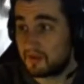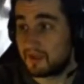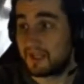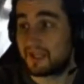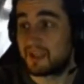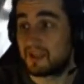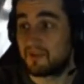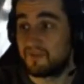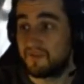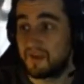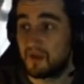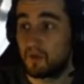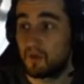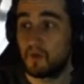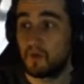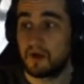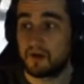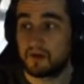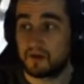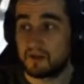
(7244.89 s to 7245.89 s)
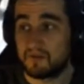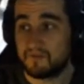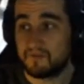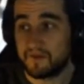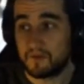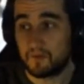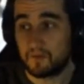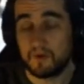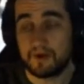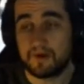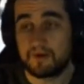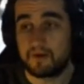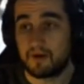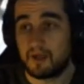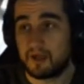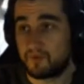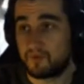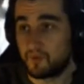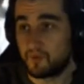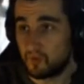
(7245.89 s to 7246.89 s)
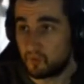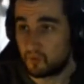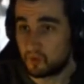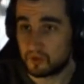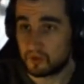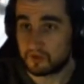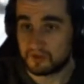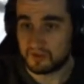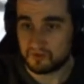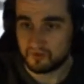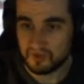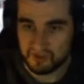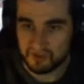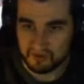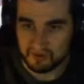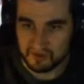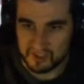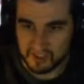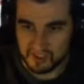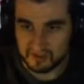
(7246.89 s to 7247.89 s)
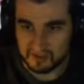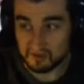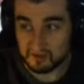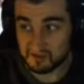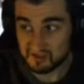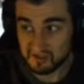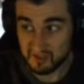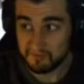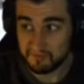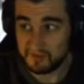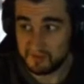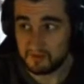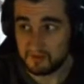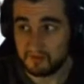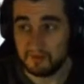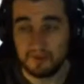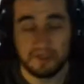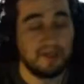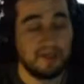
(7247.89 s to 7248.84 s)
Like, if it were a reward, a treasure chest or something,